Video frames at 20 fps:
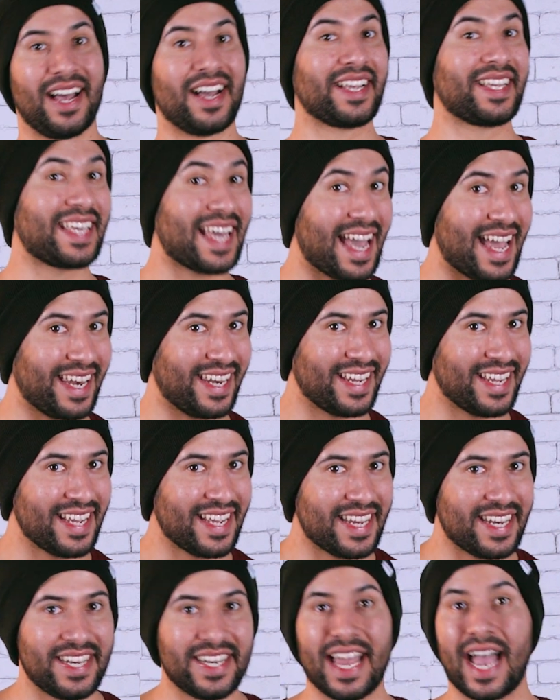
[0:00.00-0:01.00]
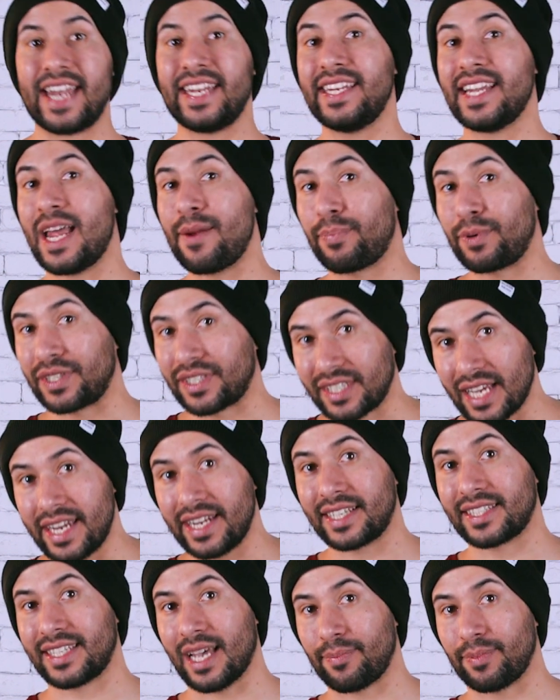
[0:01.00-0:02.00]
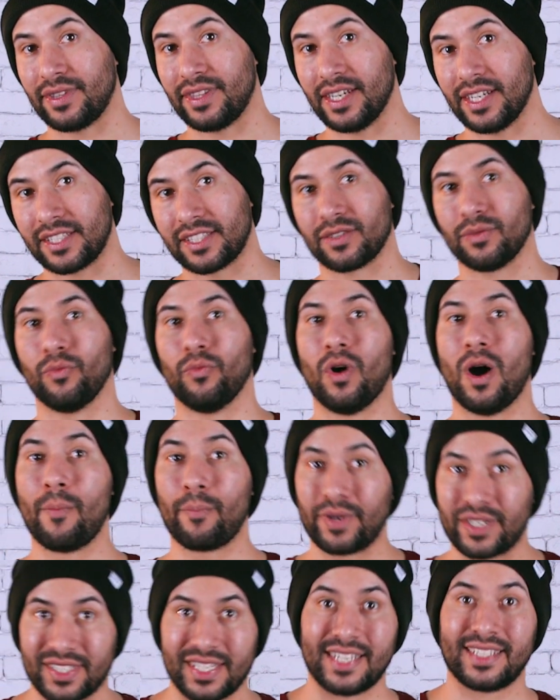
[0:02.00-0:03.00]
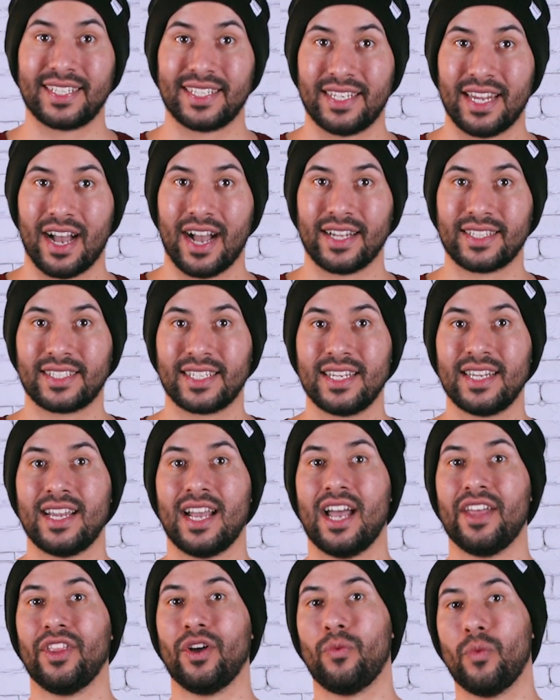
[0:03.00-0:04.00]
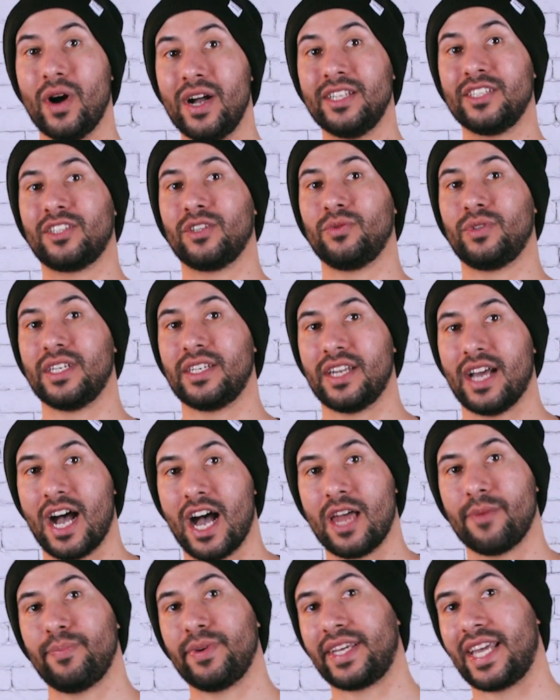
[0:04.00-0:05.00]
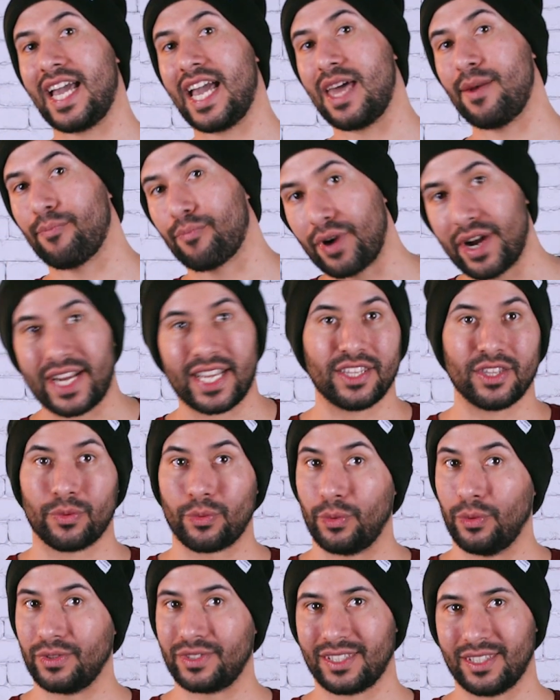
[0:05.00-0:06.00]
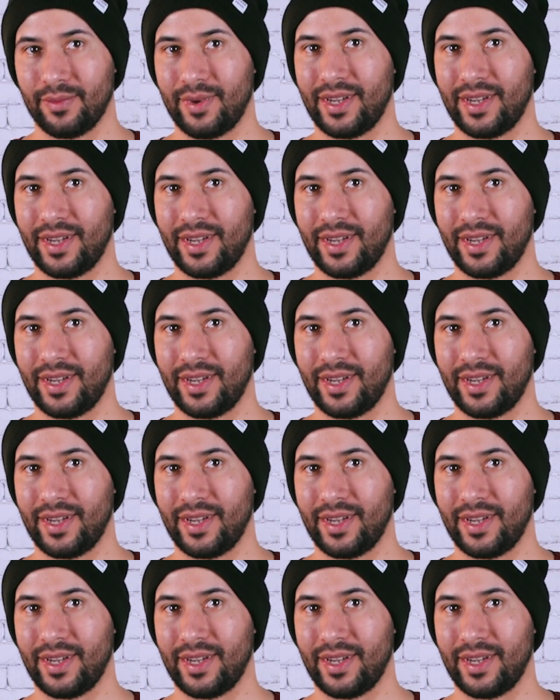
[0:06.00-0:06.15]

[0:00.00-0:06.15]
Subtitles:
Again, 99% accepted this, 1% did not, and the ones who did not began breaking the rules of the